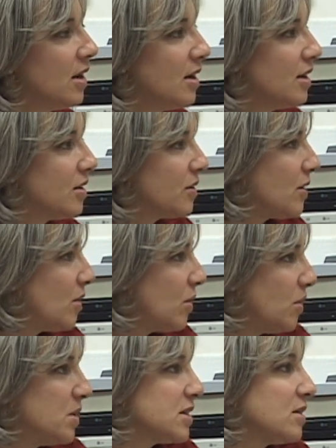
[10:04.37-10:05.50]
there are
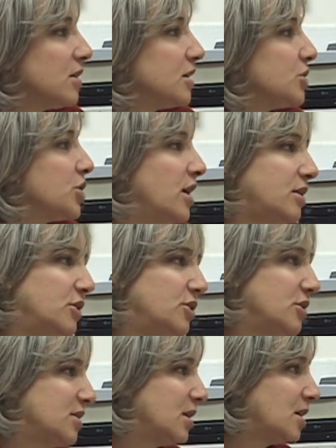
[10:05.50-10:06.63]
always a lot of
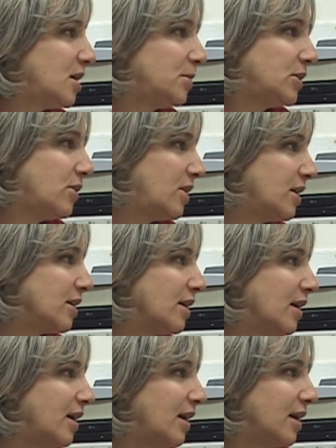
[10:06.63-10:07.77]
challenges that come along,
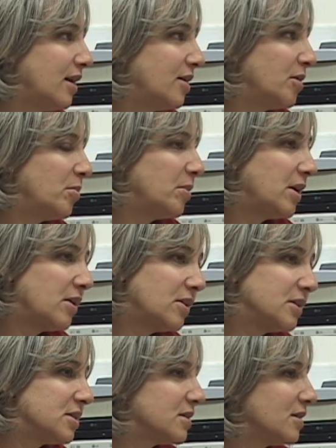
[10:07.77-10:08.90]
and
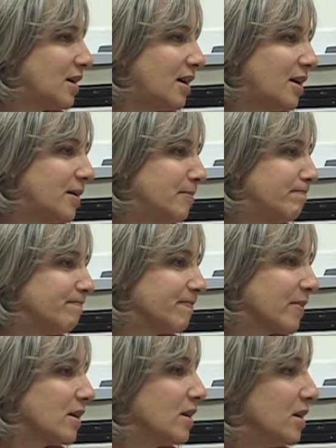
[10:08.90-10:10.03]
parents,
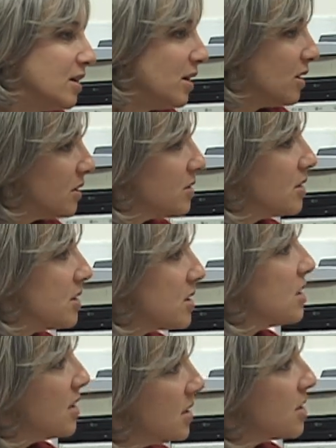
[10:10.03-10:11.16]

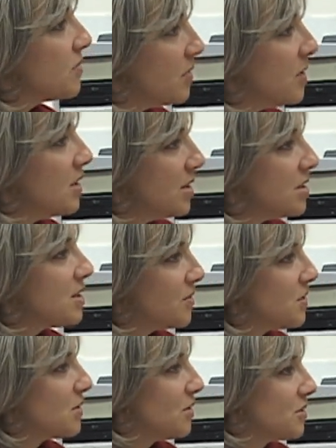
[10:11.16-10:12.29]
it is
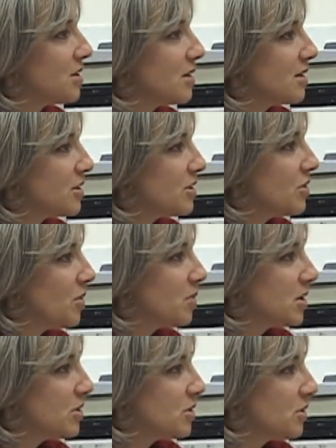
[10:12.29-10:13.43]
difficult to know what to do.